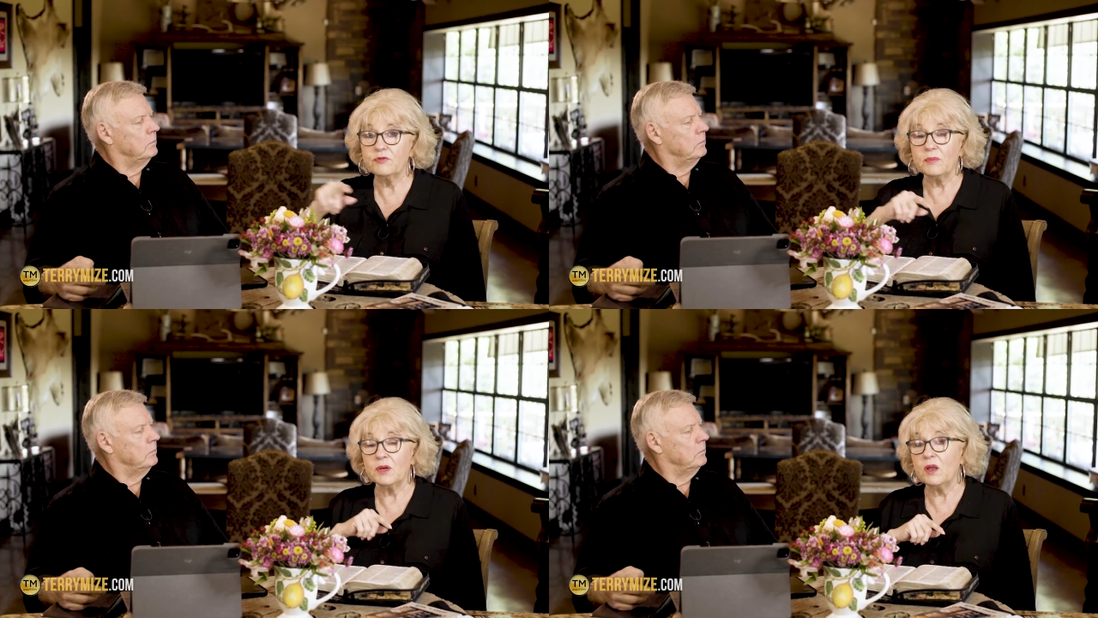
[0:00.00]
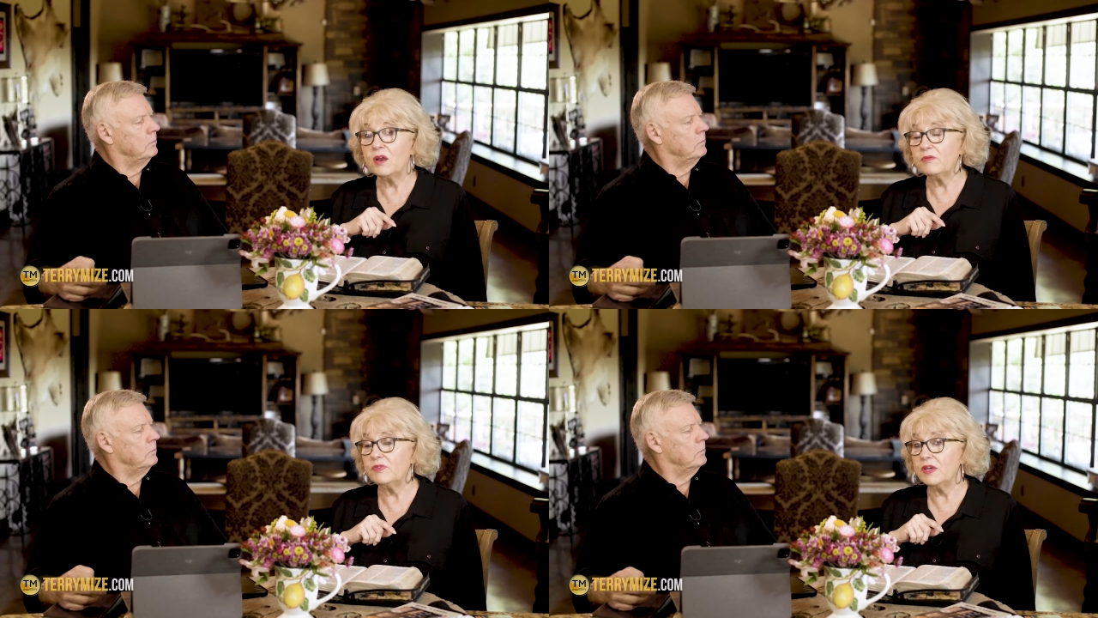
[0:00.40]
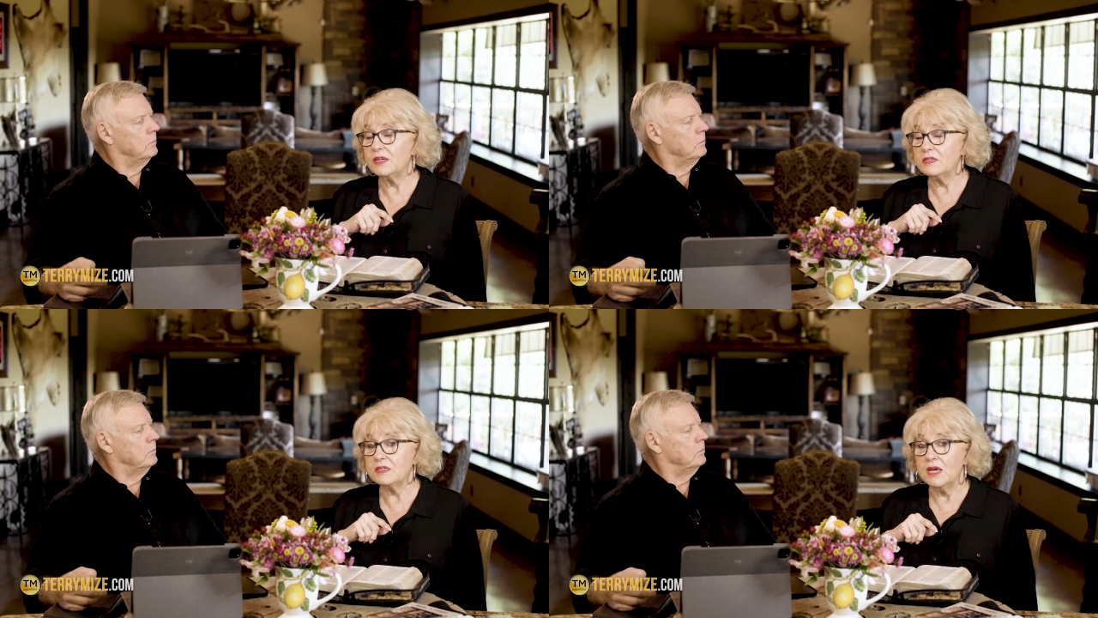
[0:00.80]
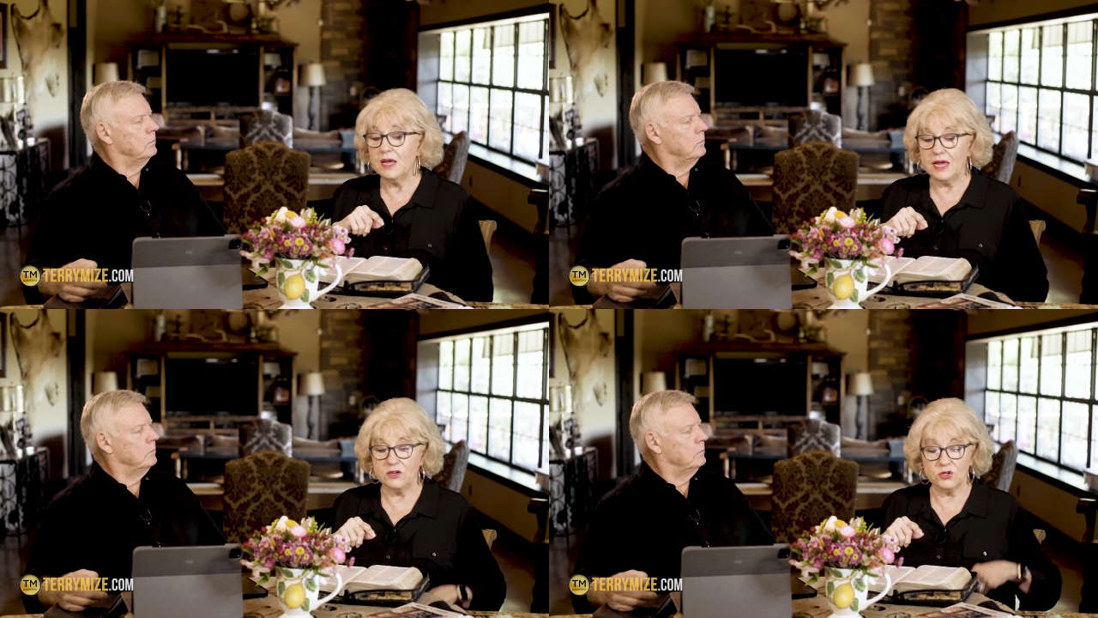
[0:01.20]
Speaker 1: from a lot of things
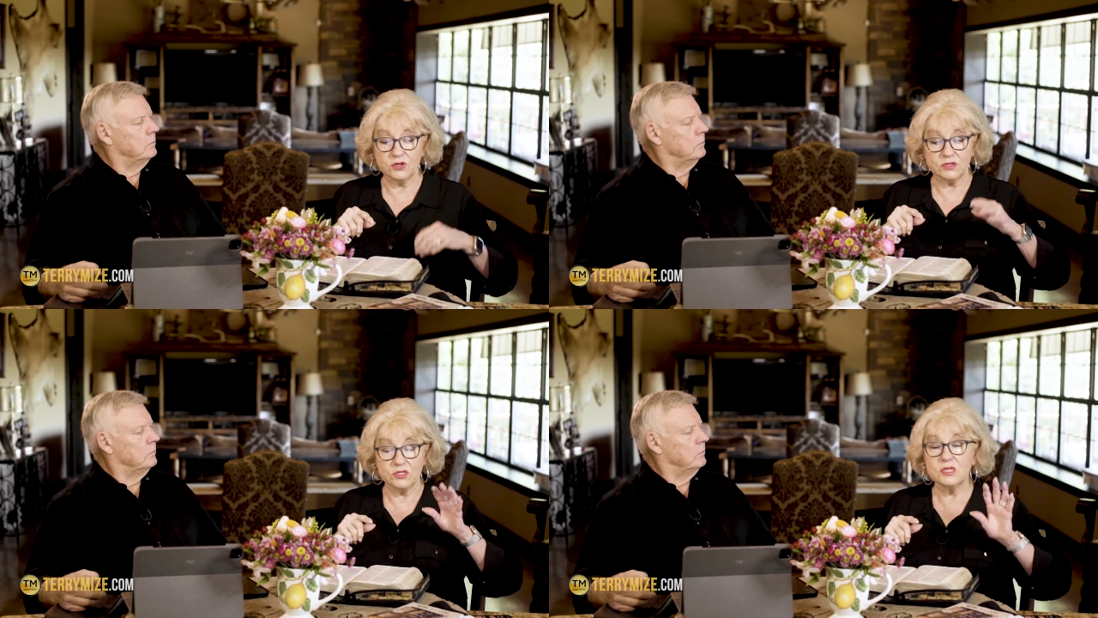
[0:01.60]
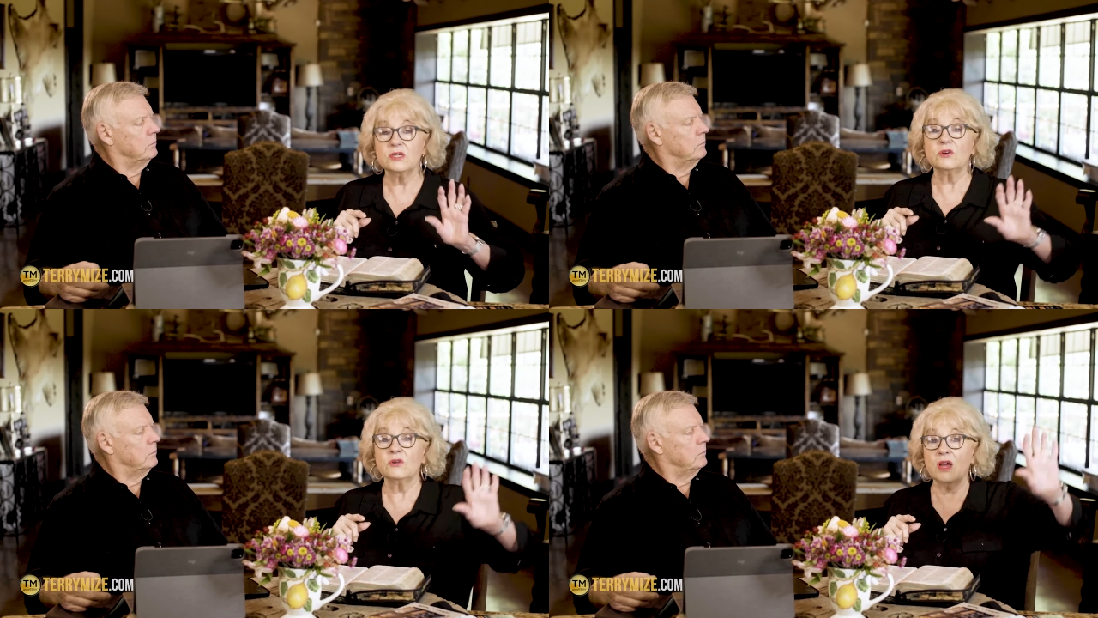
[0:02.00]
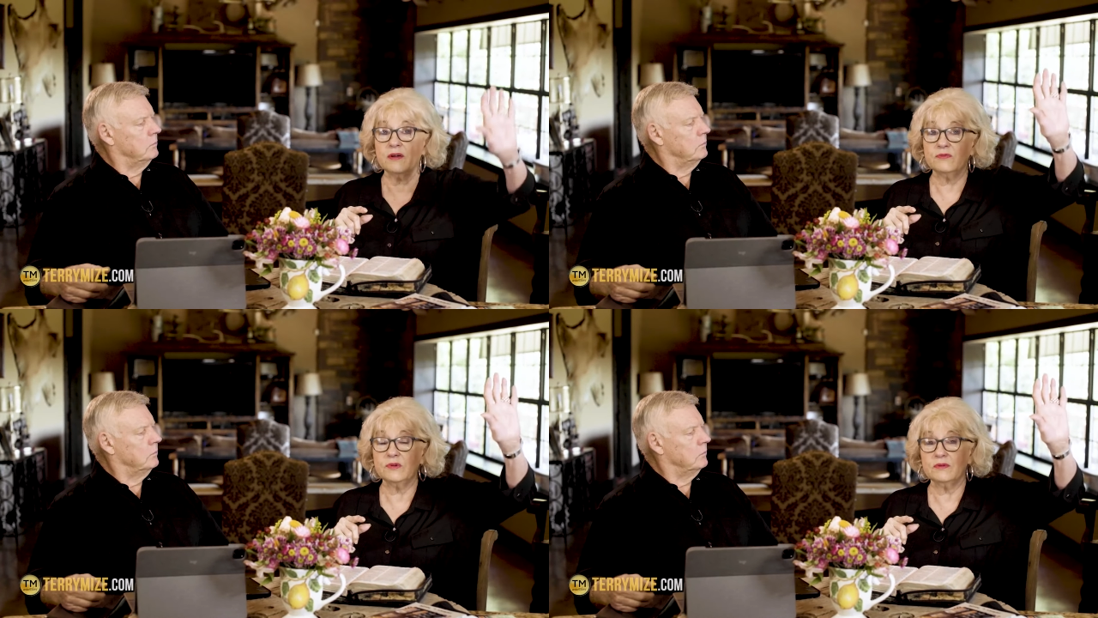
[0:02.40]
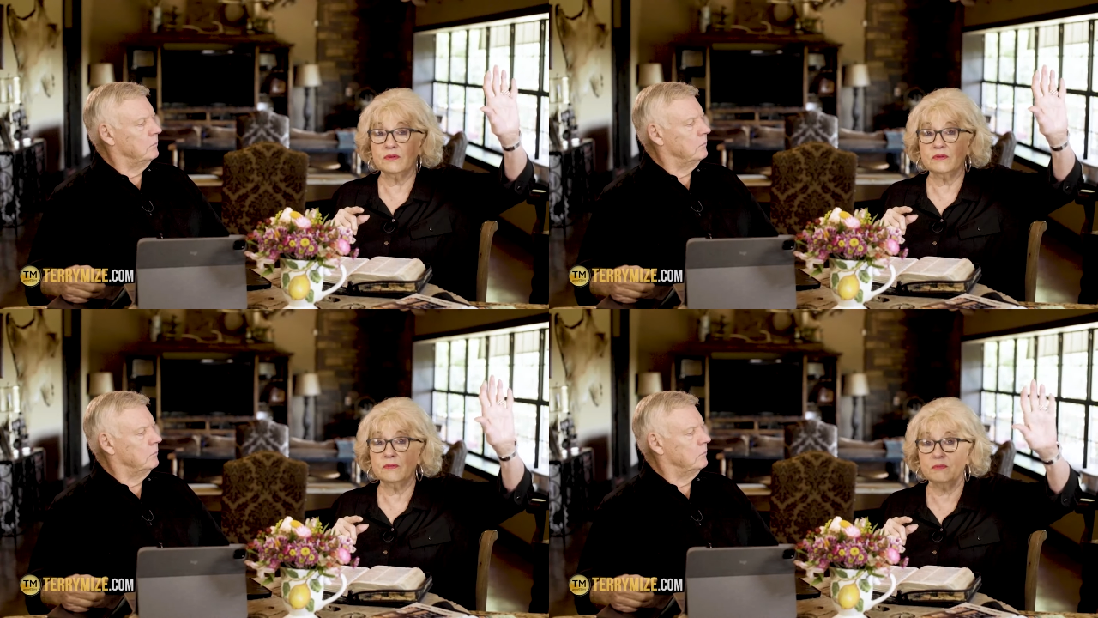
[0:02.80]
and you're going to see your life
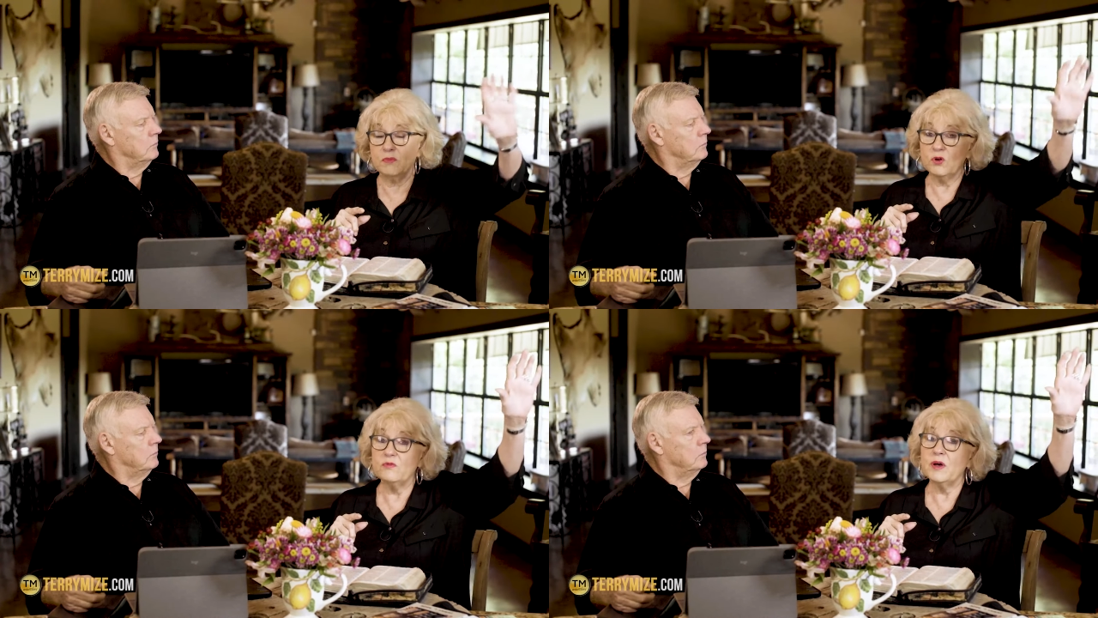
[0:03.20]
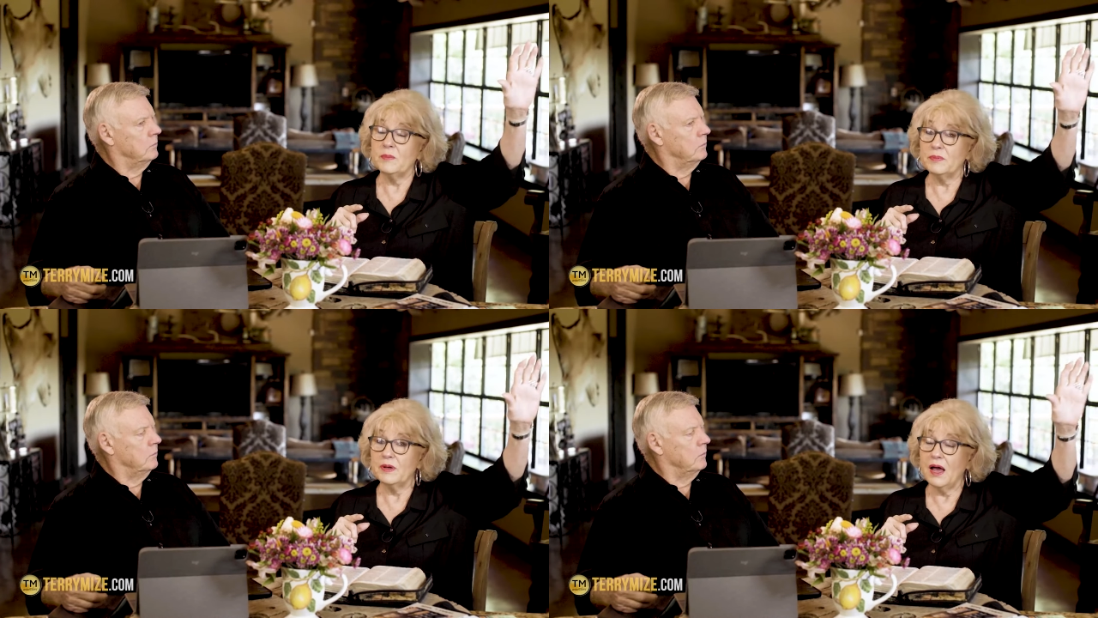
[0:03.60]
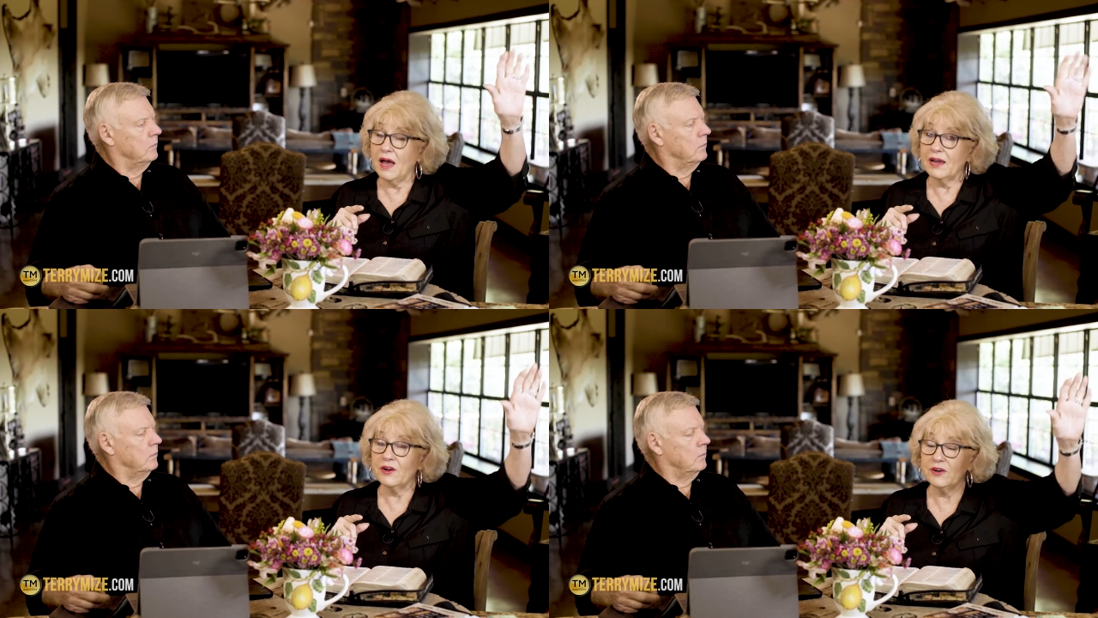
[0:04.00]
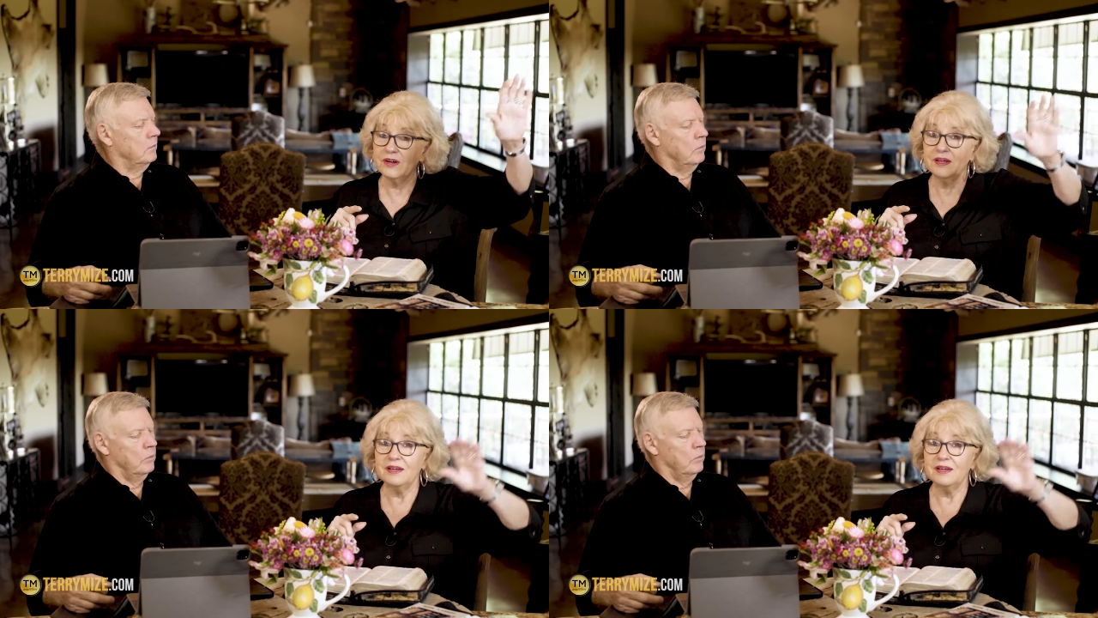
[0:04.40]
move up higher